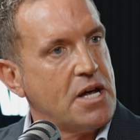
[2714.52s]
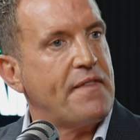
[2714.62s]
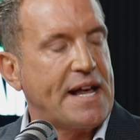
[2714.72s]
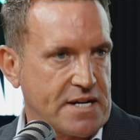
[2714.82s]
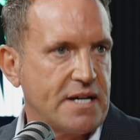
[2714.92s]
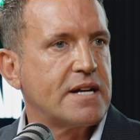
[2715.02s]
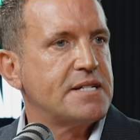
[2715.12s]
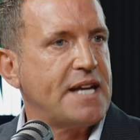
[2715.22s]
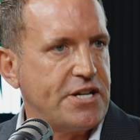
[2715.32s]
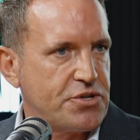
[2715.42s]
And that's going to
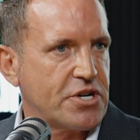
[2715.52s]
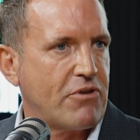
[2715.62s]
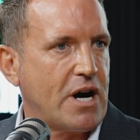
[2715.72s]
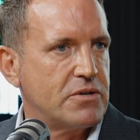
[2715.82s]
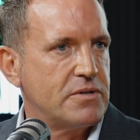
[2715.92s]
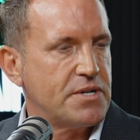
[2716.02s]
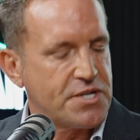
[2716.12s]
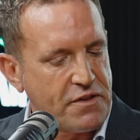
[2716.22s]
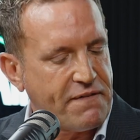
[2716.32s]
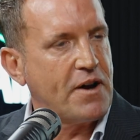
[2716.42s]
continue to grow.
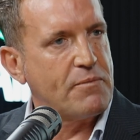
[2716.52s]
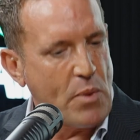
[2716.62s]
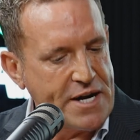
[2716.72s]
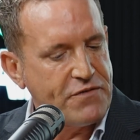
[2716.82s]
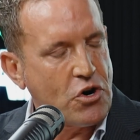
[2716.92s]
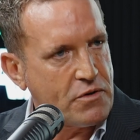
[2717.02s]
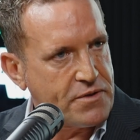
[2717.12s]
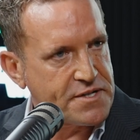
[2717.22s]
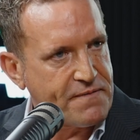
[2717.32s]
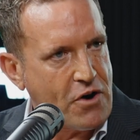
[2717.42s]
So when you've got
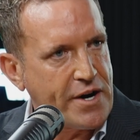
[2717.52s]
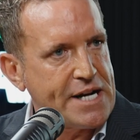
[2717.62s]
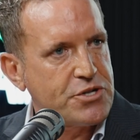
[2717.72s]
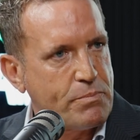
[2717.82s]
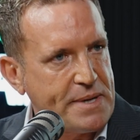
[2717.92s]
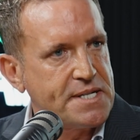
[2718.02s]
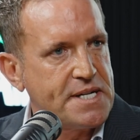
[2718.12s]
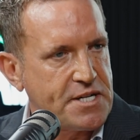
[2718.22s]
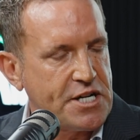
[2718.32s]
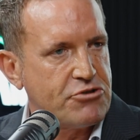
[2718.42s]
the financial
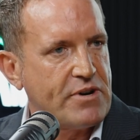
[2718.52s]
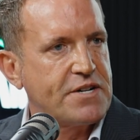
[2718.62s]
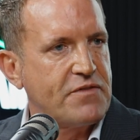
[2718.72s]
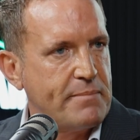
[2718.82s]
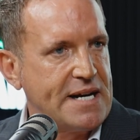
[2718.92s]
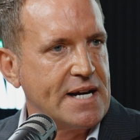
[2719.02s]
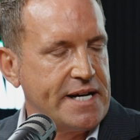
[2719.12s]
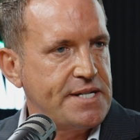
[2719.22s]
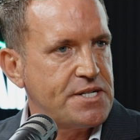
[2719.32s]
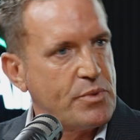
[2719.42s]
business district of the Middle
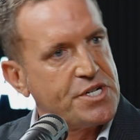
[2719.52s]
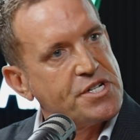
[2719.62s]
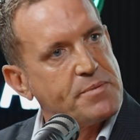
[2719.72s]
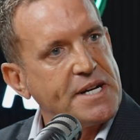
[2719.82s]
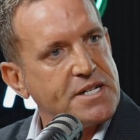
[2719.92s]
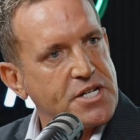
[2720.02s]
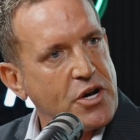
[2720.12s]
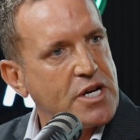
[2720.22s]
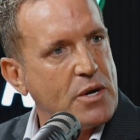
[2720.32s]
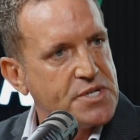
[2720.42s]
East, which can speak to
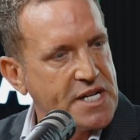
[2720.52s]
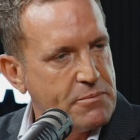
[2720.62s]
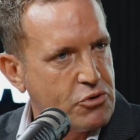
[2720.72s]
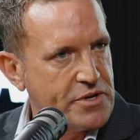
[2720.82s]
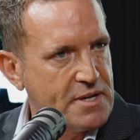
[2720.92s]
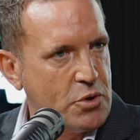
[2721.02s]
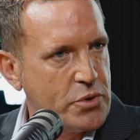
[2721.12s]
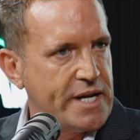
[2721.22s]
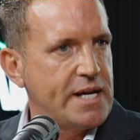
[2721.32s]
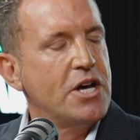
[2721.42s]
Tokyo and Singapore in the
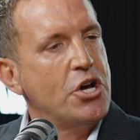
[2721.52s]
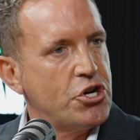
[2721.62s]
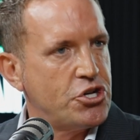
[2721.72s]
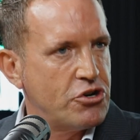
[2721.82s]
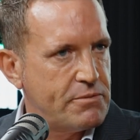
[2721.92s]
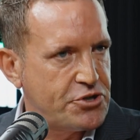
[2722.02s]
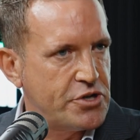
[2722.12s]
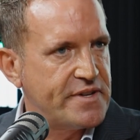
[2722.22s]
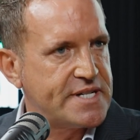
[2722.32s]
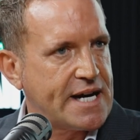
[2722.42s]
morning, Europe
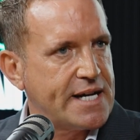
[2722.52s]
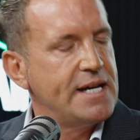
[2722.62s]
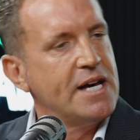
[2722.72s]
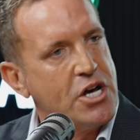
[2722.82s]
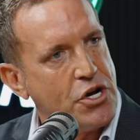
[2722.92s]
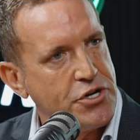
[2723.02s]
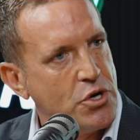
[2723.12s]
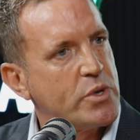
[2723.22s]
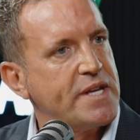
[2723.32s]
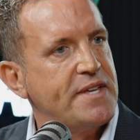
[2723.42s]
during the day, and New
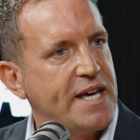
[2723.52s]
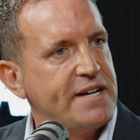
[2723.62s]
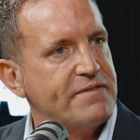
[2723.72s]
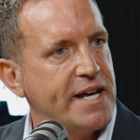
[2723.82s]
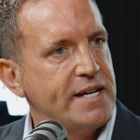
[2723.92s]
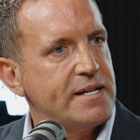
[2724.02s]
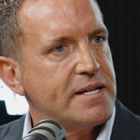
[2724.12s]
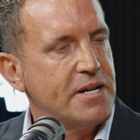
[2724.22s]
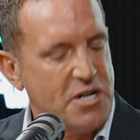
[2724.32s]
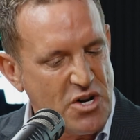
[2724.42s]
York in the evening,
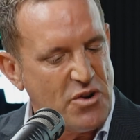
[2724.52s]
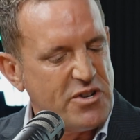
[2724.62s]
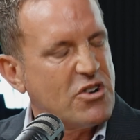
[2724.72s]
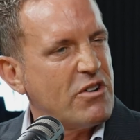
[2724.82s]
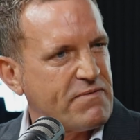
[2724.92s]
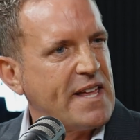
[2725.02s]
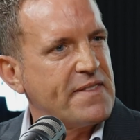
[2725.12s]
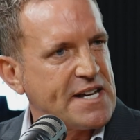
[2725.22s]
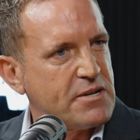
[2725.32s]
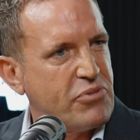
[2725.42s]
you've got to
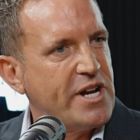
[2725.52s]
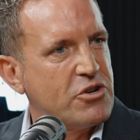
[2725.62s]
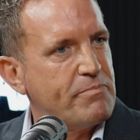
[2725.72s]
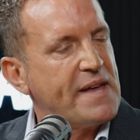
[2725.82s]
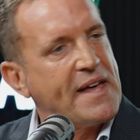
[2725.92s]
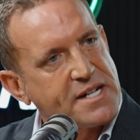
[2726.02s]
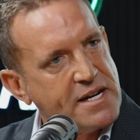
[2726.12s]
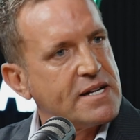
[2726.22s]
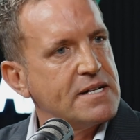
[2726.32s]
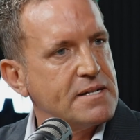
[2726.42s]
think that's a pretty good bet. That's
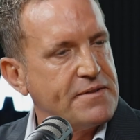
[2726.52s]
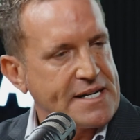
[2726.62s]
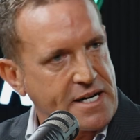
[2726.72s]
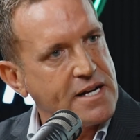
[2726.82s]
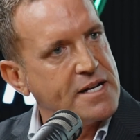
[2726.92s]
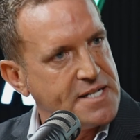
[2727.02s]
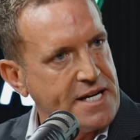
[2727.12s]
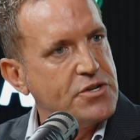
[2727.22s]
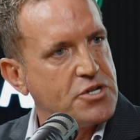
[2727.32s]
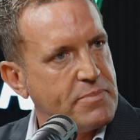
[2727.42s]
going to
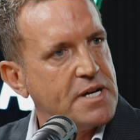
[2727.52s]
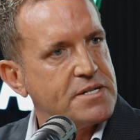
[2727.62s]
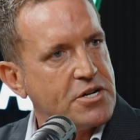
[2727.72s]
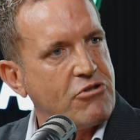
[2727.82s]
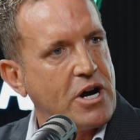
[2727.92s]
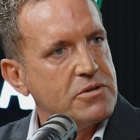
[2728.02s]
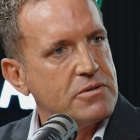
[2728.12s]
continue to grow.